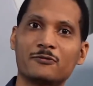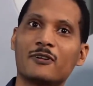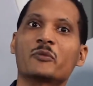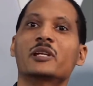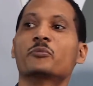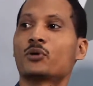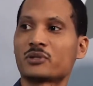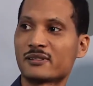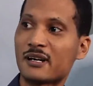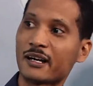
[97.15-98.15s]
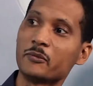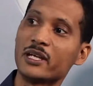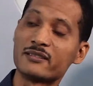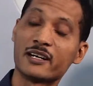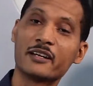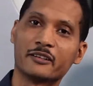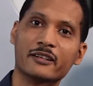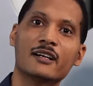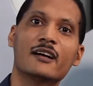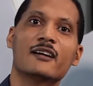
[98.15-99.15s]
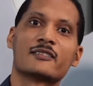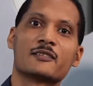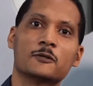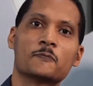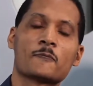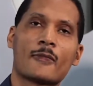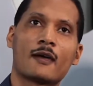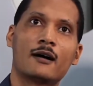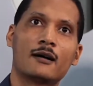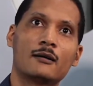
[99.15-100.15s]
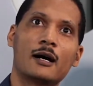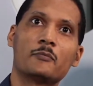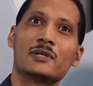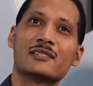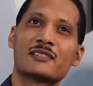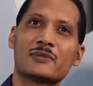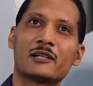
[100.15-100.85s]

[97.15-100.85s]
formally put a document together. So a business